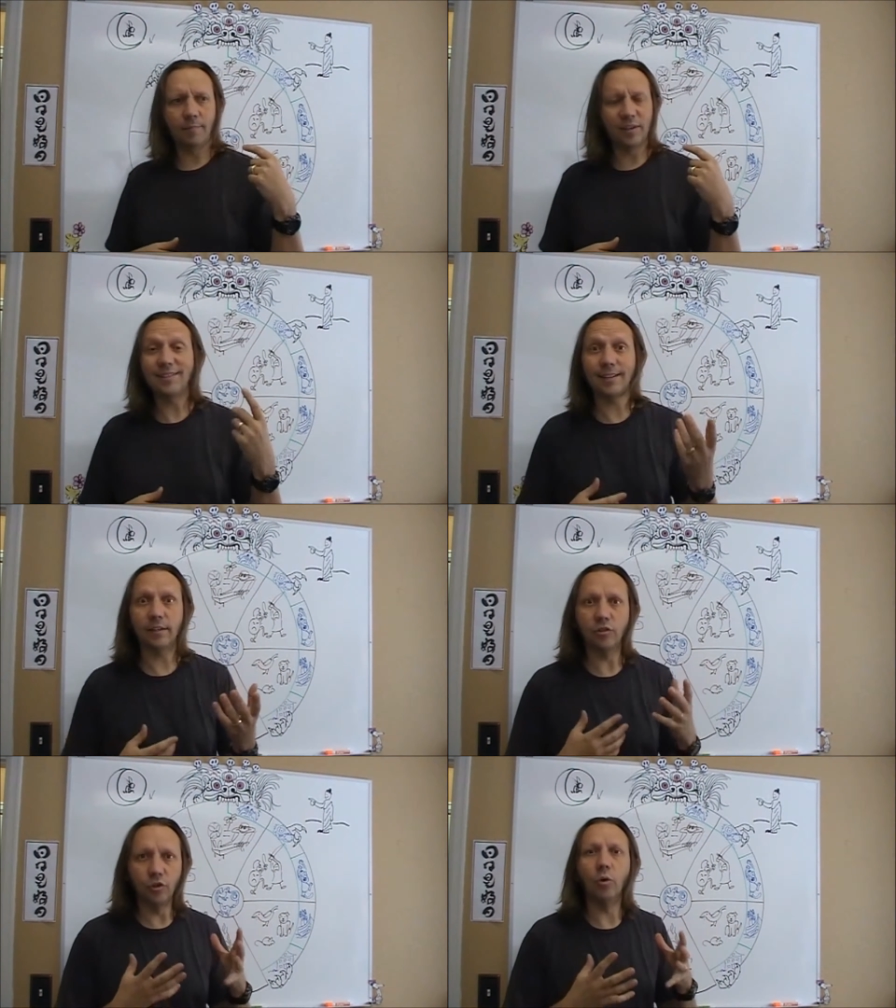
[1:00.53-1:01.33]

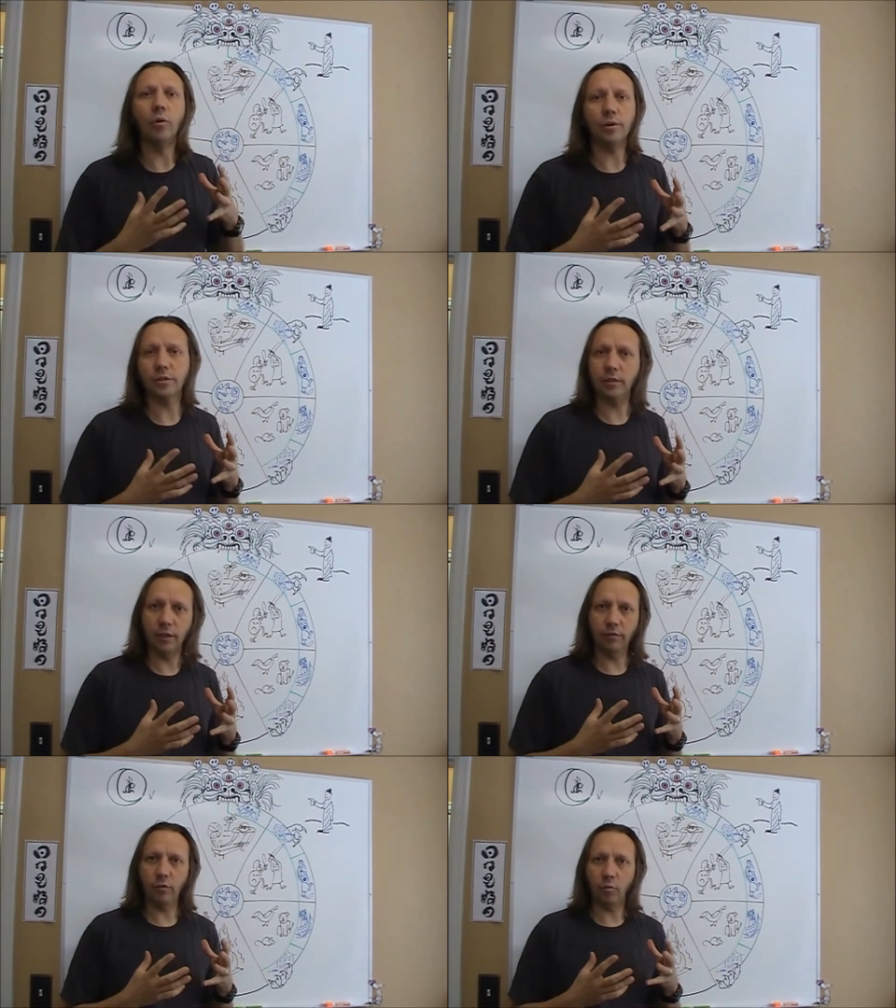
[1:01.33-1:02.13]
sense doors,
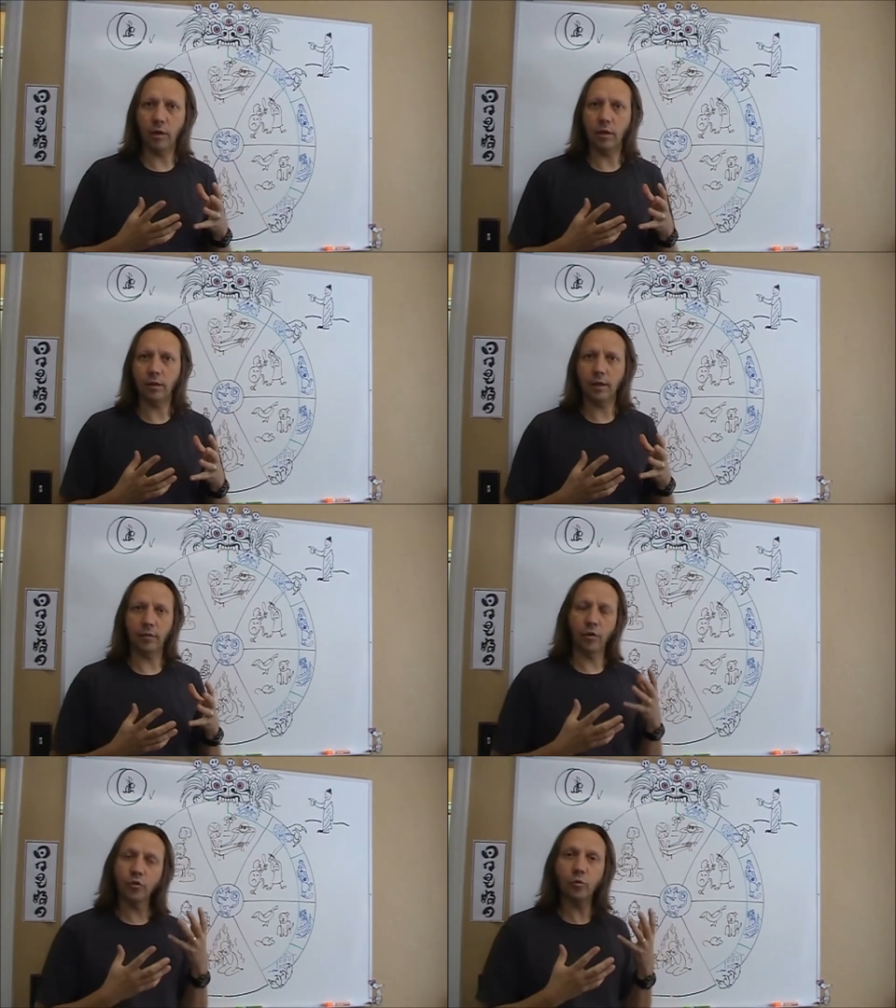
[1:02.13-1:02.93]
if you will. And
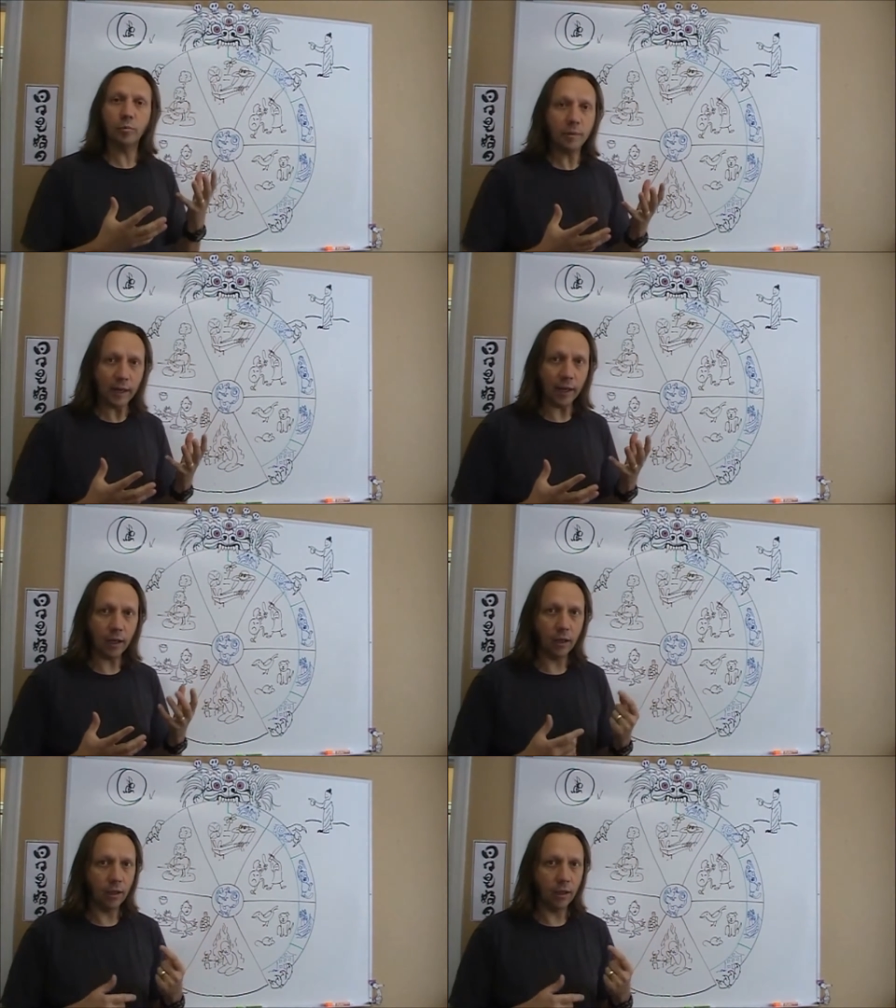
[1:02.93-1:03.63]
those would be